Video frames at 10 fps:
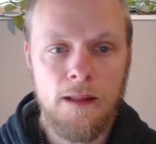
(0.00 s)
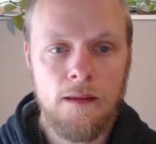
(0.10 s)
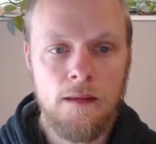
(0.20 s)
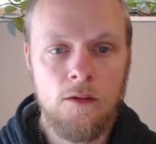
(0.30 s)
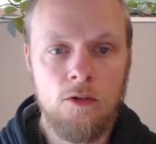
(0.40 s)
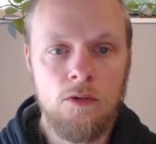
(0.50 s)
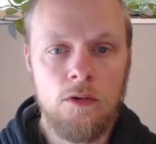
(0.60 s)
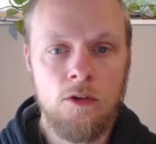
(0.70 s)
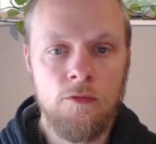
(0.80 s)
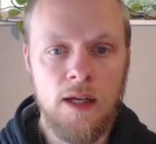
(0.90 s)
To
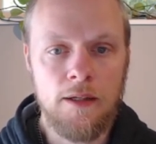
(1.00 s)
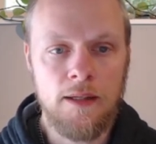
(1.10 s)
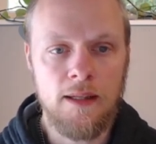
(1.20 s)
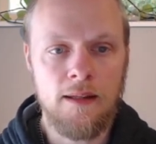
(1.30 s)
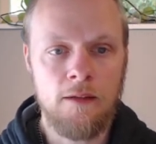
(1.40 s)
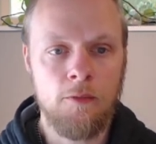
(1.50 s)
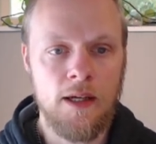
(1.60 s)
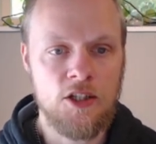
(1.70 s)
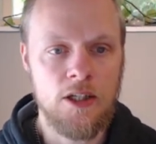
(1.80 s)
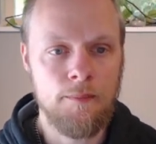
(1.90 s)
validate it, we
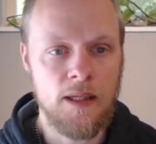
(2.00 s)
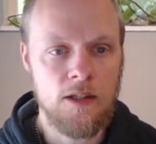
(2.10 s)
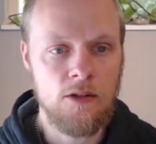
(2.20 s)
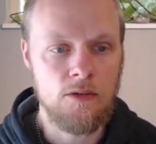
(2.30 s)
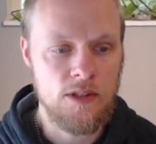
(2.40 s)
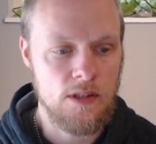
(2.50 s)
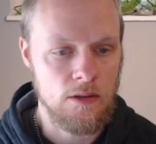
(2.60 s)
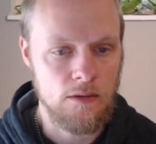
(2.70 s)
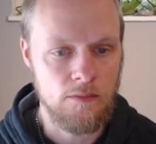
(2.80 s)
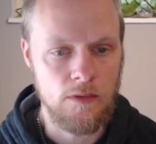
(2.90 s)
actually make use
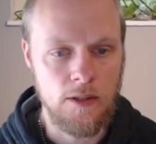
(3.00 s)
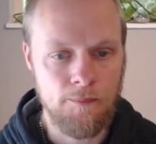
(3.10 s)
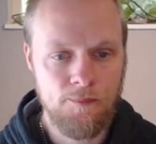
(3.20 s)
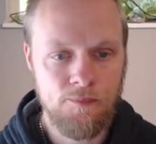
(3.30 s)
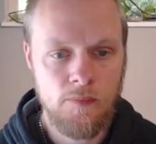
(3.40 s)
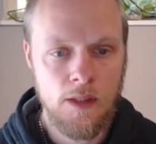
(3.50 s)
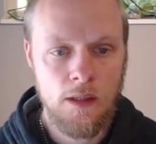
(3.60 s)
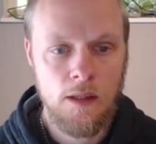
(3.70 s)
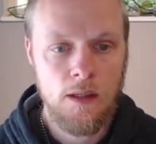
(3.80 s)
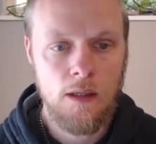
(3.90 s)

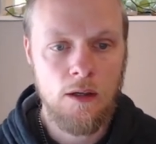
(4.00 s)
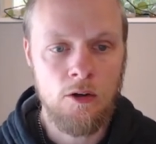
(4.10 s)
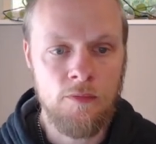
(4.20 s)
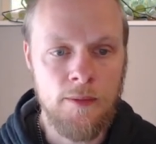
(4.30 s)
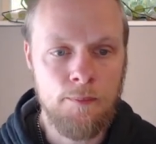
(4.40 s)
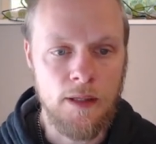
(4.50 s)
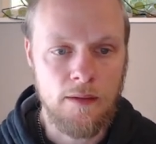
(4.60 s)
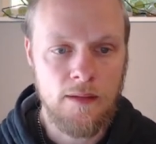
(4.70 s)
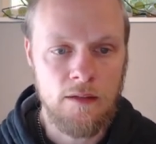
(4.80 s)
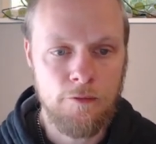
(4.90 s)
of the
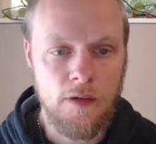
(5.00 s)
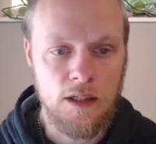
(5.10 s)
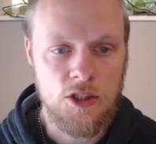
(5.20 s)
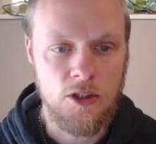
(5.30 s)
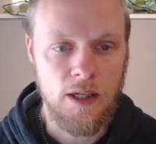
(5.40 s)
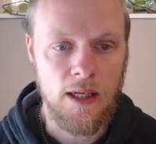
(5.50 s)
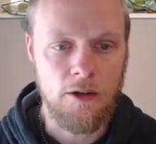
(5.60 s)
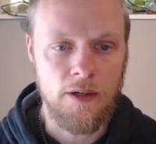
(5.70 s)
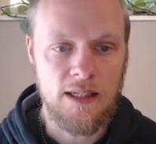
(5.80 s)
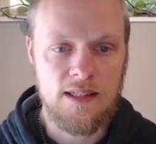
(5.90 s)
built-in function
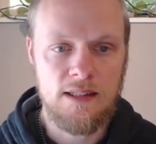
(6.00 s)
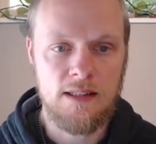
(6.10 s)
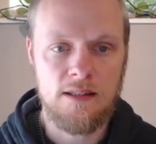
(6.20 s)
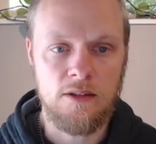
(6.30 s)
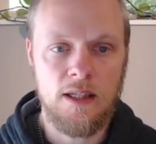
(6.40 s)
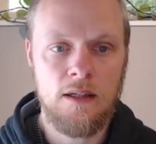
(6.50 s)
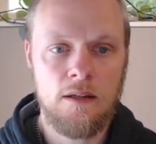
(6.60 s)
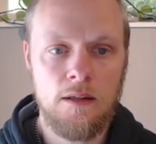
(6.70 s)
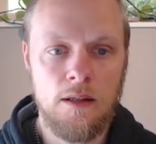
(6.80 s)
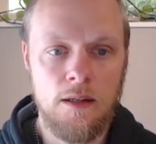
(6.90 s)
ARX. So
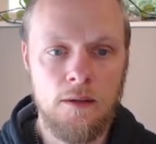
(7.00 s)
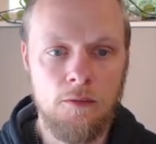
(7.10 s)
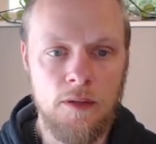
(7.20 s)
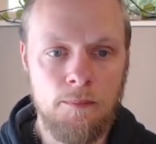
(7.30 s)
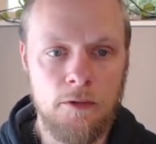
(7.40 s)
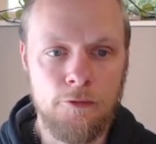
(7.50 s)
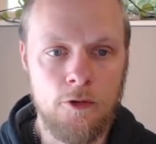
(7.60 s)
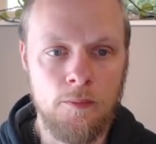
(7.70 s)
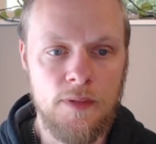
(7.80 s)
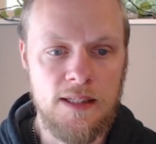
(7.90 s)
here we
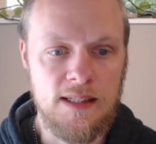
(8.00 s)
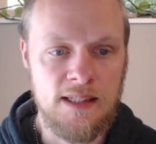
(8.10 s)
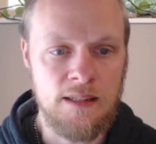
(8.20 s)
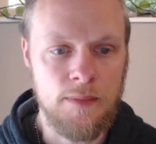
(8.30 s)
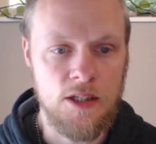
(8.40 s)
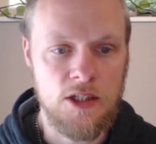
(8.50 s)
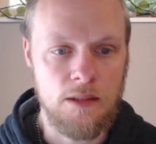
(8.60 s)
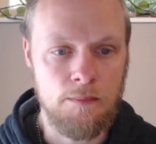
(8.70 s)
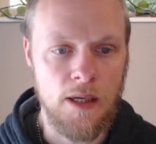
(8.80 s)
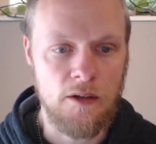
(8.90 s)
performed this
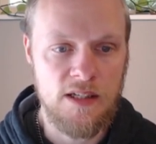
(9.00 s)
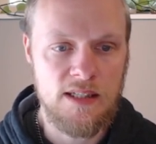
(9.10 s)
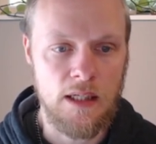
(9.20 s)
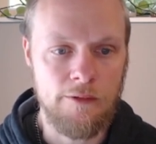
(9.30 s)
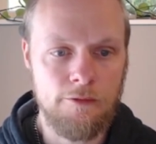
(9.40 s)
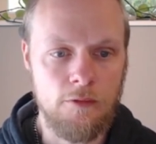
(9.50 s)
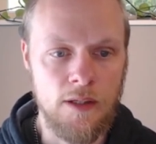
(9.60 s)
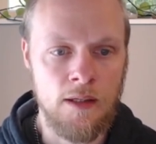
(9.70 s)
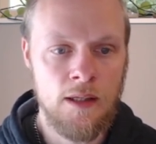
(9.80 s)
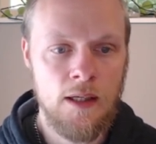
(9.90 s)
estimation by ourselves.
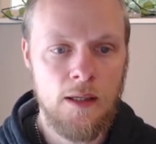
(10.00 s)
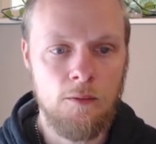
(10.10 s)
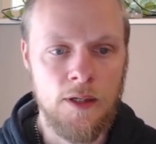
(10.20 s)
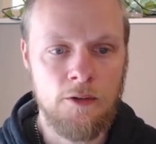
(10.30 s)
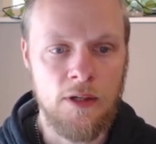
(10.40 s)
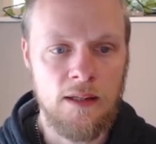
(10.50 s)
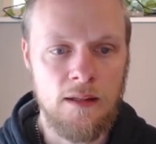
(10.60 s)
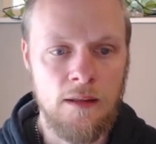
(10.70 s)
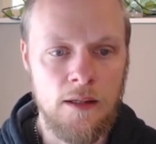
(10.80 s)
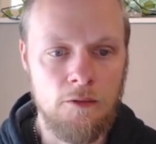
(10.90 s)
We
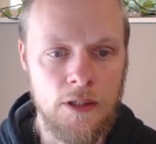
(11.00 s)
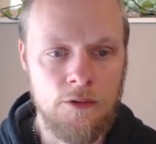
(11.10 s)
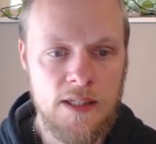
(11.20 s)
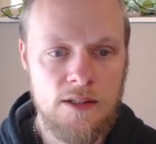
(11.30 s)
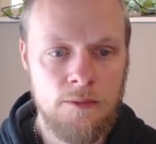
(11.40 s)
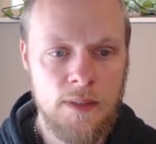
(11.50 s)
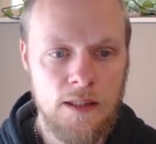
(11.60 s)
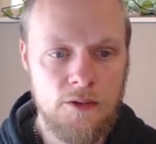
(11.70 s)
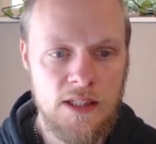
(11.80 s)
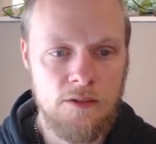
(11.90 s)
created the regressor
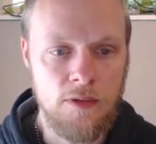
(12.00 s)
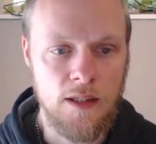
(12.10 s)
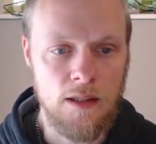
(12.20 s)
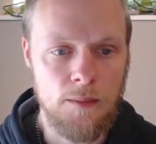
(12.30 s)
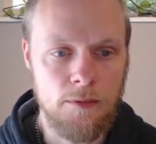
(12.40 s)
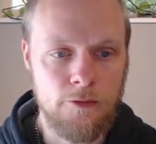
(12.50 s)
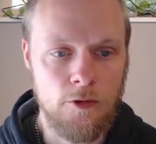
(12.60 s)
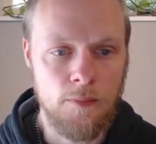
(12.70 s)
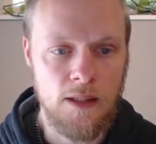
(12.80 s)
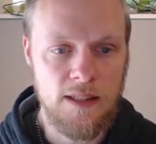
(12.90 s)
matrix, we
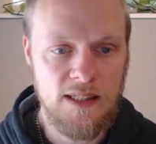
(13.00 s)
performed the least